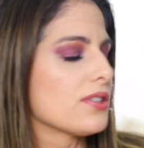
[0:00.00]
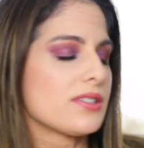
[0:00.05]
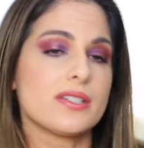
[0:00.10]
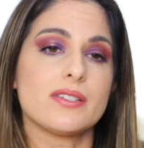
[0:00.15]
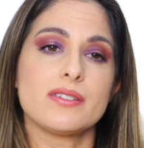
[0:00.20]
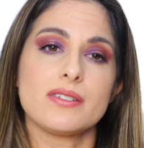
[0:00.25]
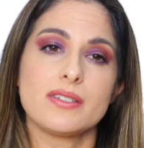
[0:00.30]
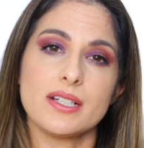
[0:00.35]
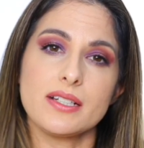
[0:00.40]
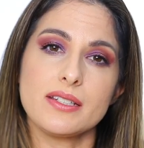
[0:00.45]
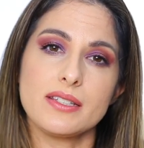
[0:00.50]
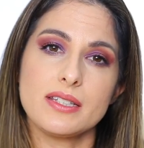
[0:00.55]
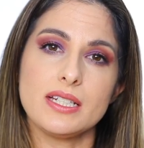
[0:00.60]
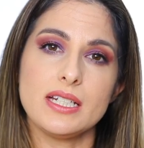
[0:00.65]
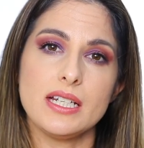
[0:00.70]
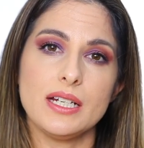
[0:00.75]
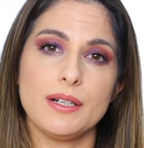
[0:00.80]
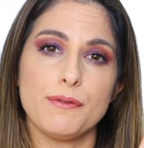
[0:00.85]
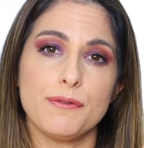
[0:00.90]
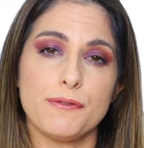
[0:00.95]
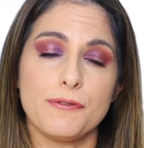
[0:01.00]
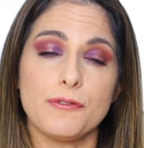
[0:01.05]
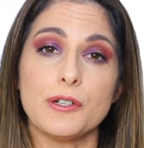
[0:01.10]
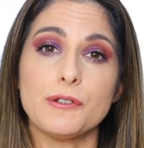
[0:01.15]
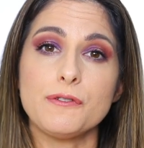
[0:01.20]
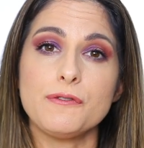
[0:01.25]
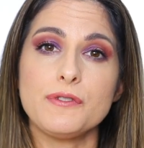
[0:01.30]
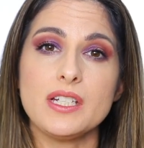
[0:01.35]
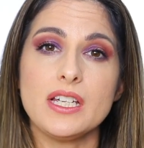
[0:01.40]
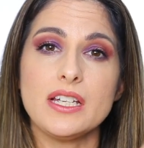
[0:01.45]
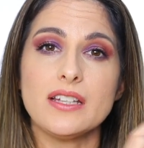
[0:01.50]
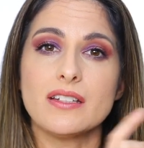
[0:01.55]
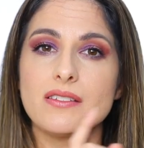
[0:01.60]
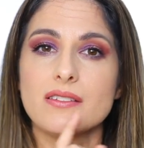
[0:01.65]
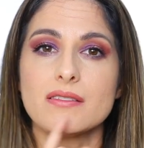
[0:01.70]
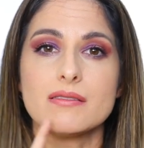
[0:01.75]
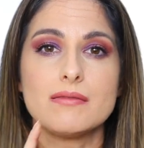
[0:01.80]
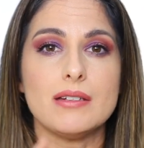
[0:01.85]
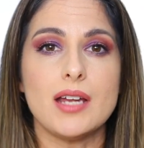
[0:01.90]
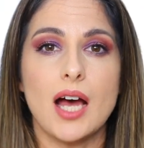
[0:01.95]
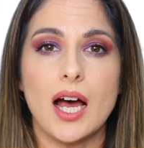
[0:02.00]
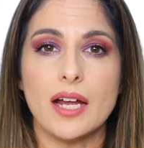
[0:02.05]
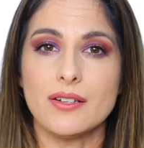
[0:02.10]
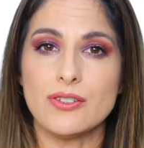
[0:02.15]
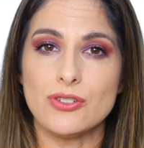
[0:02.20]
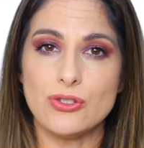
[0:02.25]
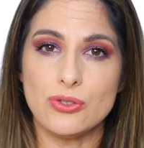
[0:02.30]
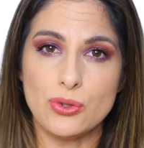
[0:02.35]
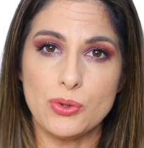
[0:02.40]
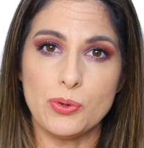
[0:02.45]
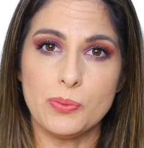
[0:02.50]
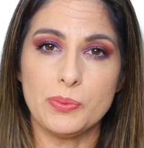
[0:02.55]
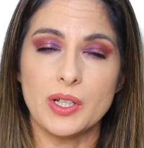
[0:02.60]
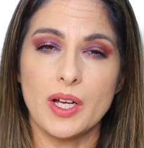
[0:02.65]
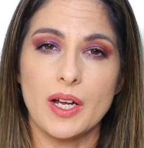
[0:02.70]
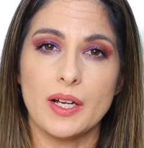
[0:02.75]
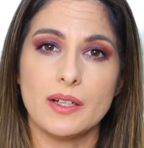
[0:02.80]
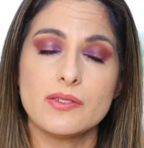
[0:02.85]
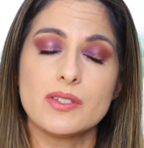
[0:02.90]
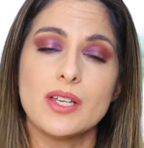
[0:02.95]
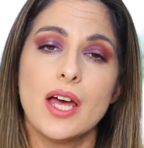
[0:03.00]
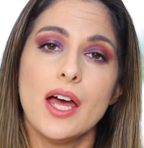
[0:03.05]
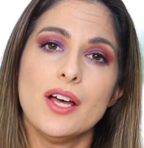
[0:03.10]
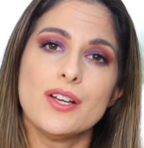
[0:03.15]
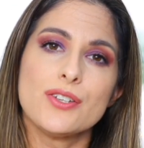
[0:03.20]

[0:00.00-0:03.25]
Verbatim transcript: It's a 1650. This is is not a zoom lens.